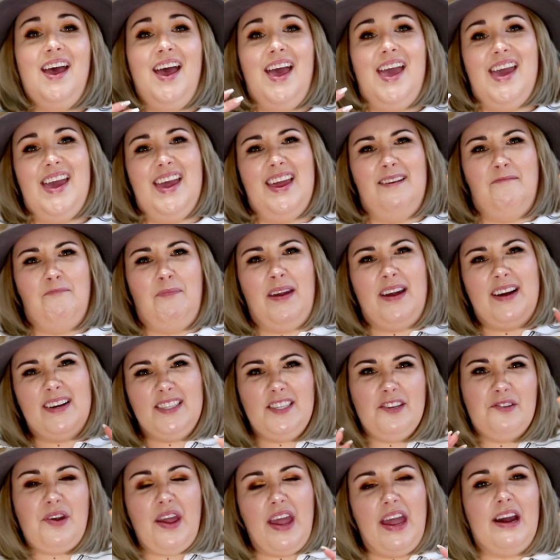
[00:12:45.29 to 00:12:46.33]
And
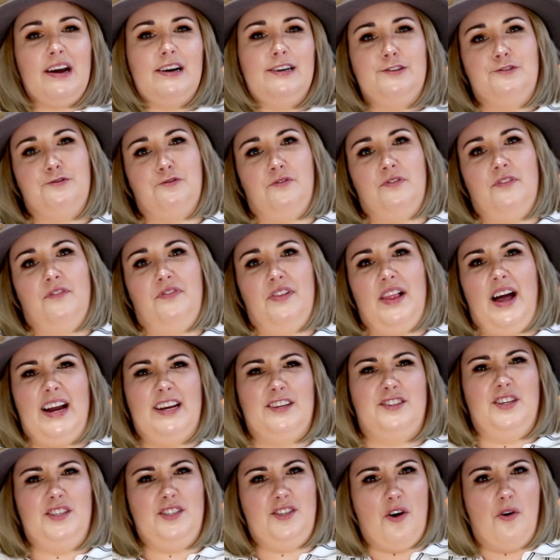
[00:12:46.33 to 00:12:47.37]
because you can't control the
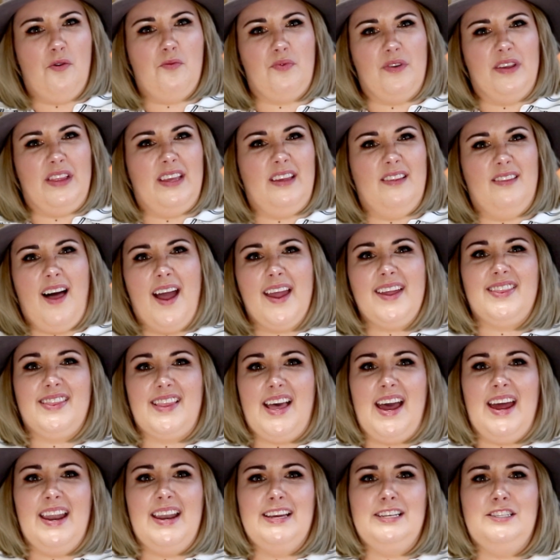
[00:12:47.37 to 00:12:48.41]
flash, I don't really like
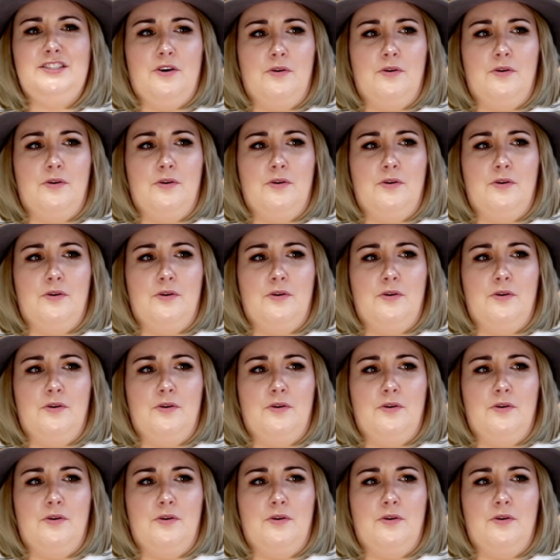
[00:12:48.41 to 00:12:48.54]
that.